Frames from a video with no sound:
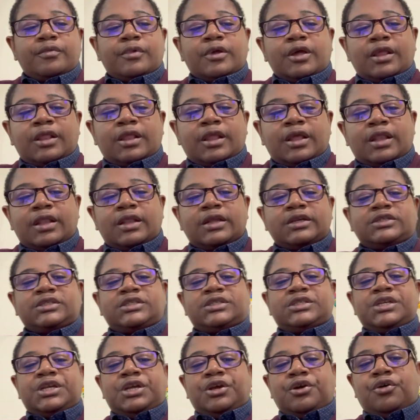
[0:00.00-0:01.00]
And then this
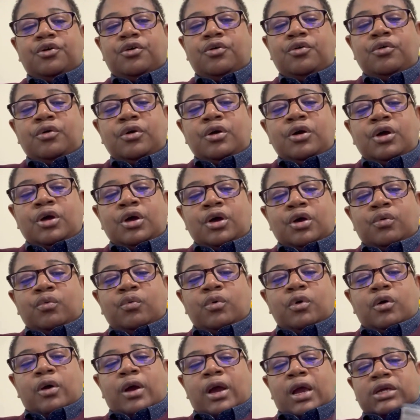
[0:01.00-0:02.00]
seal
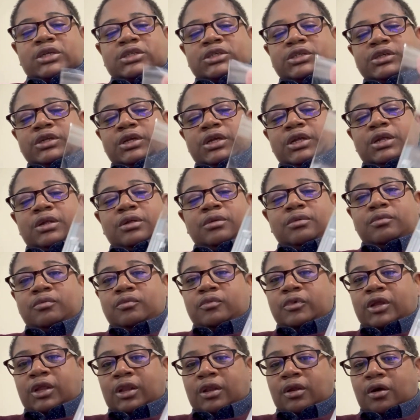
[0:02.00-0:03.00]
will actually,
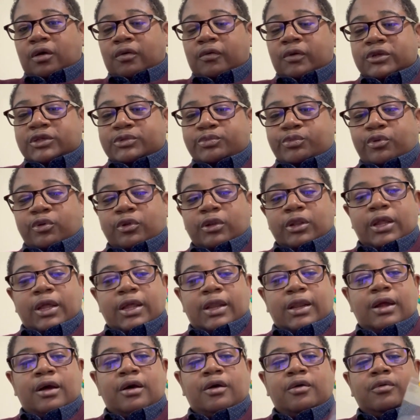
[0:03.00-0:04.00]
we can always pull
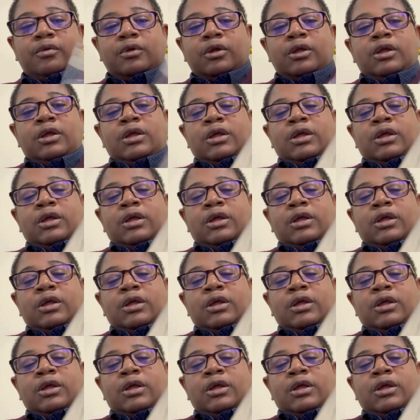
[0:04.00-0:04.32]
that out.